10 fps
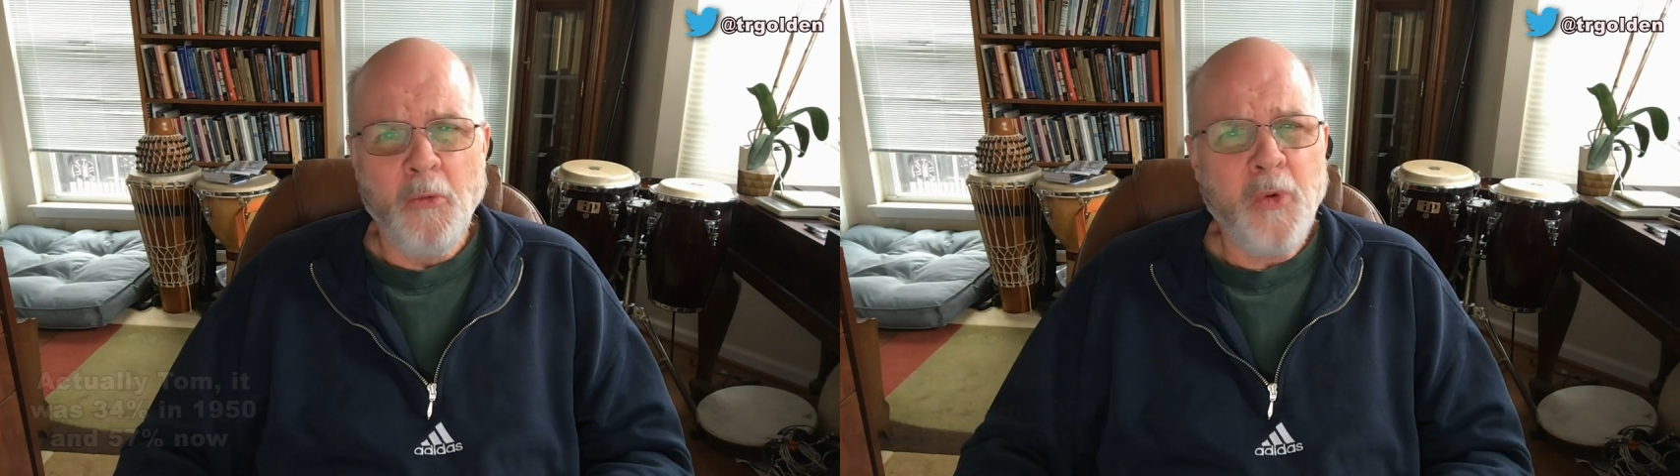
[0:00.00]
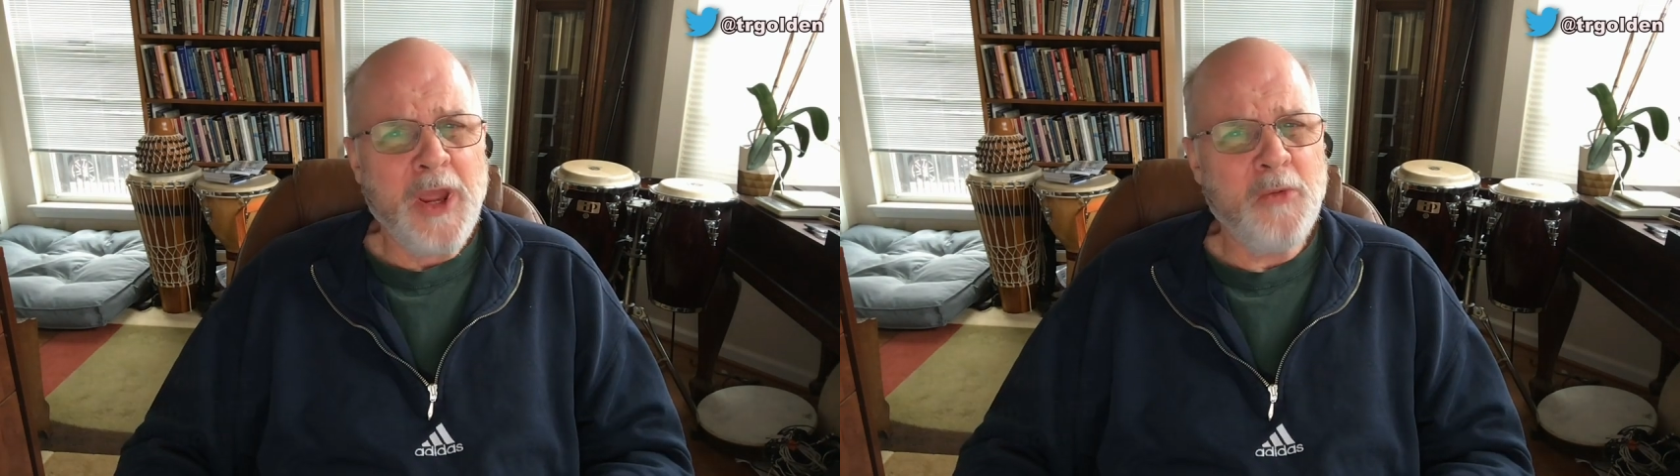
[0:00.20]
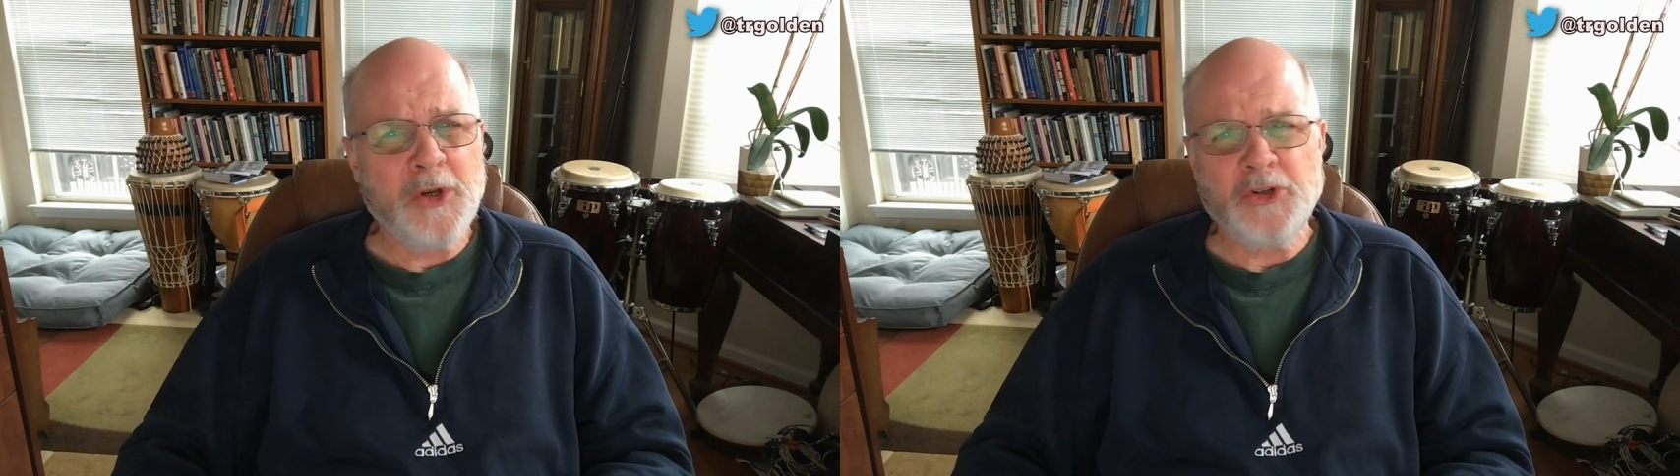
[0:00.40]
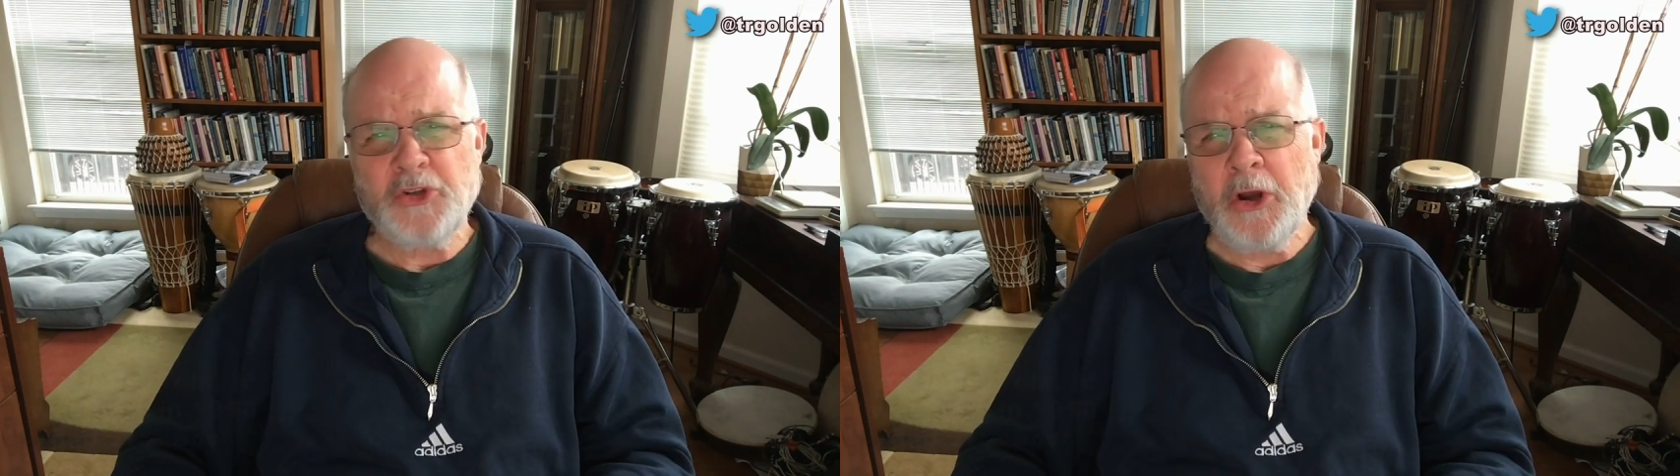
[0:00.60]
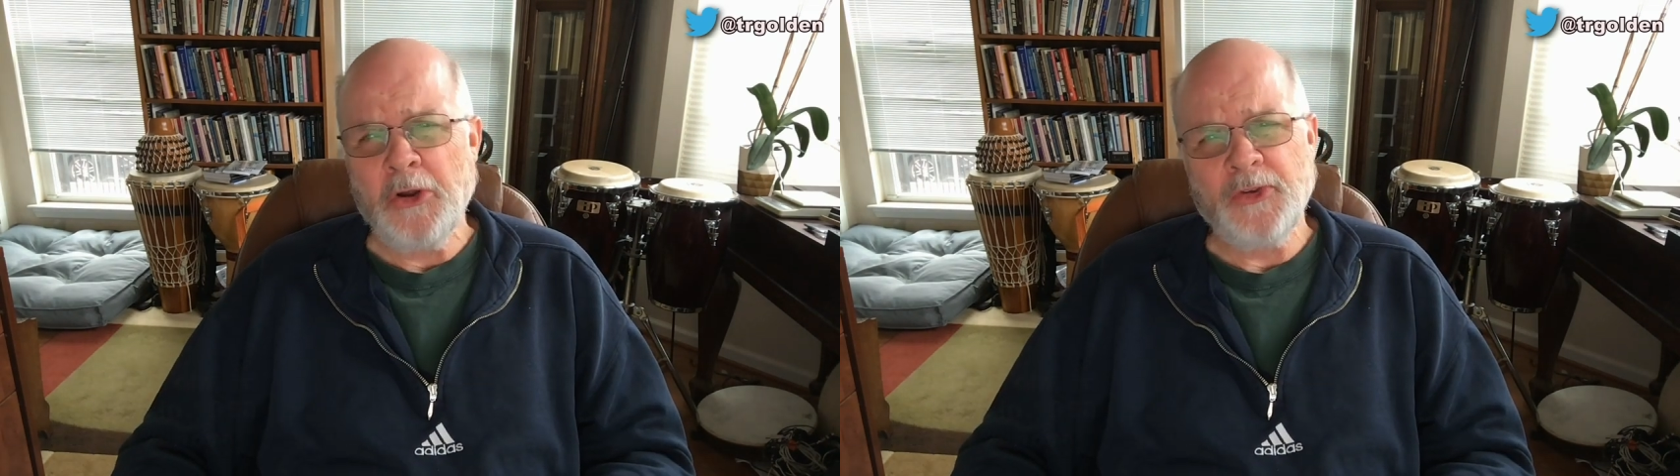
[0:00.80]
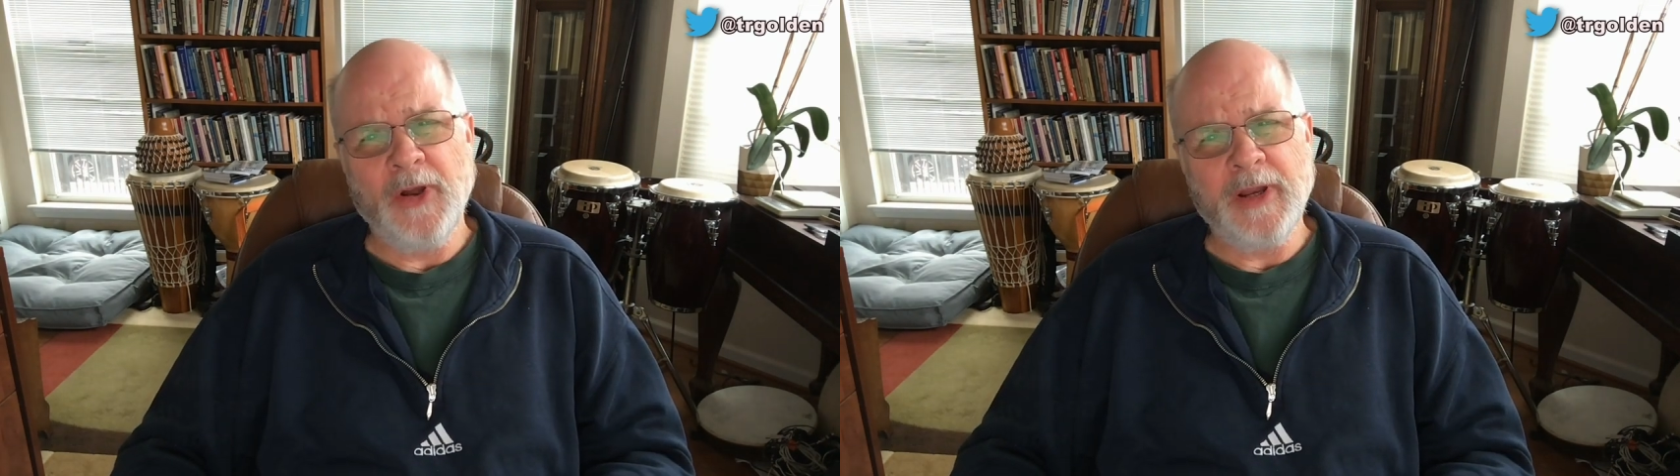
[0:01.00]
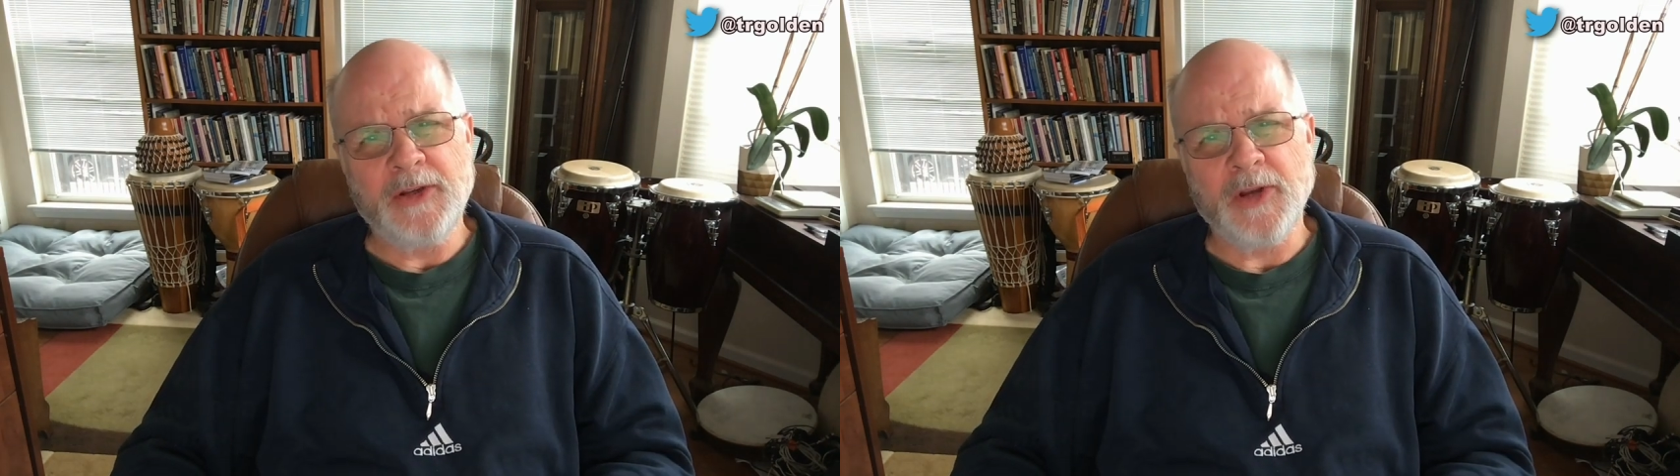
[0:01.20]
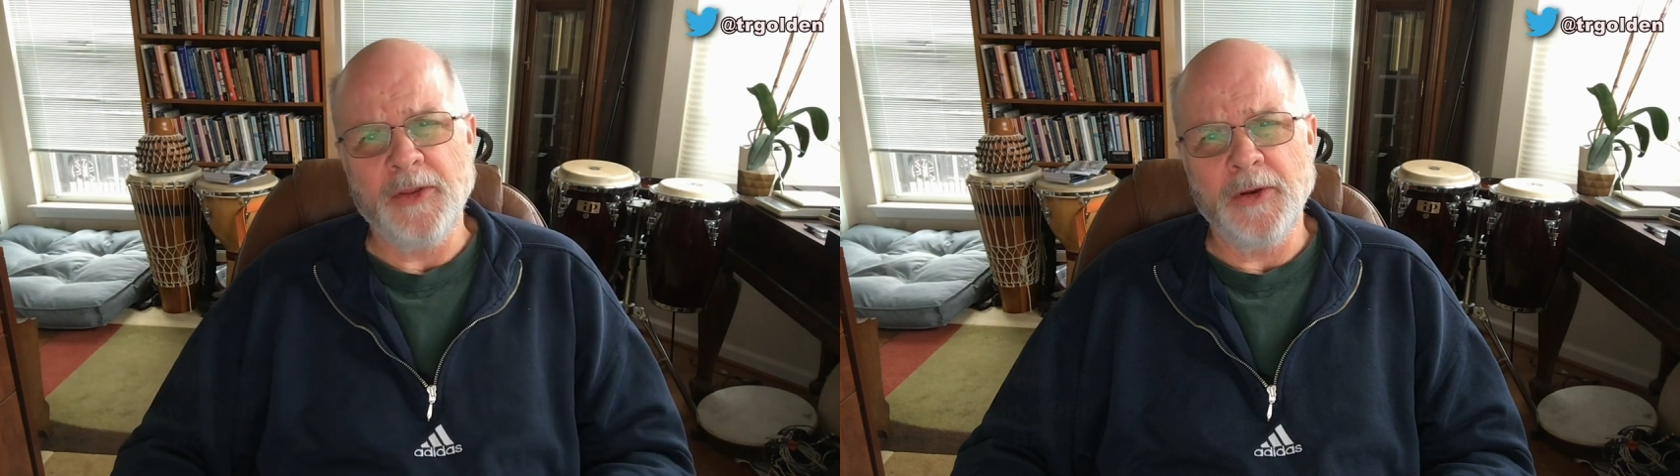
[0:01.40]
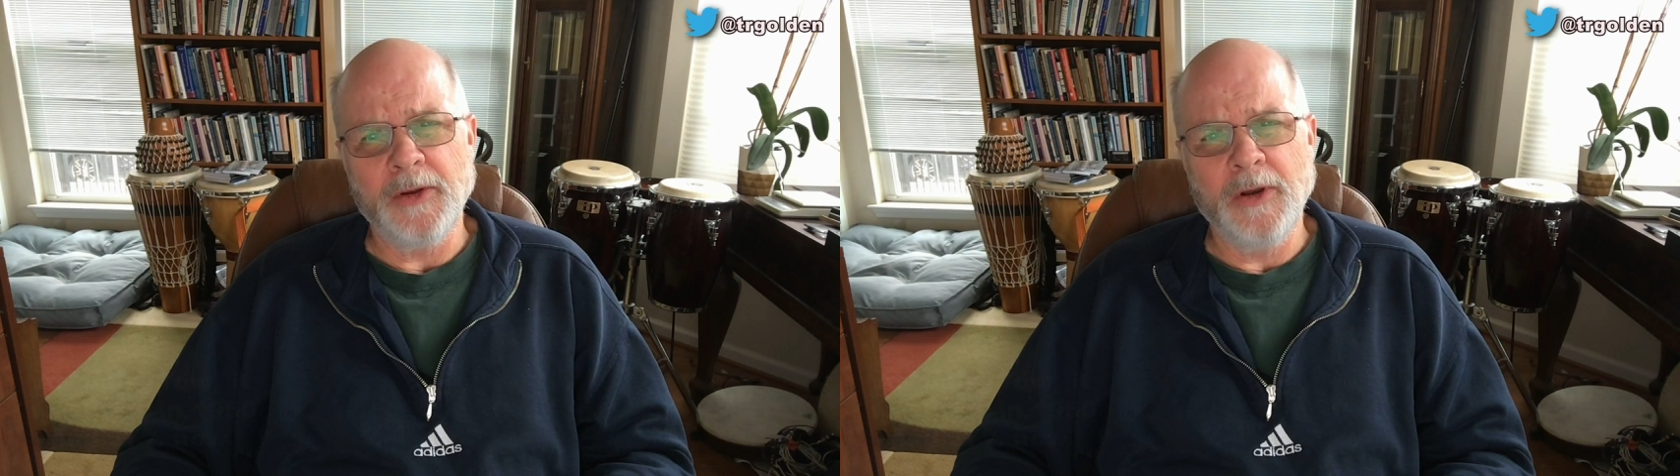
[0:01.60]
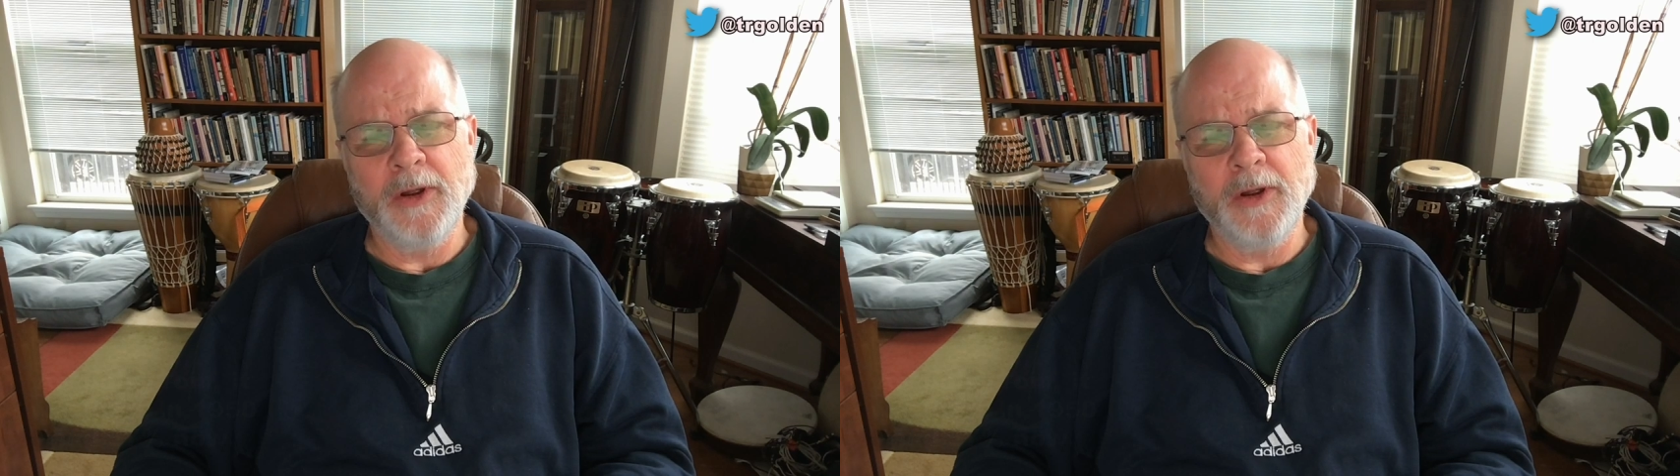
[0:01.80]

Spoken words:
we would Jones on each other,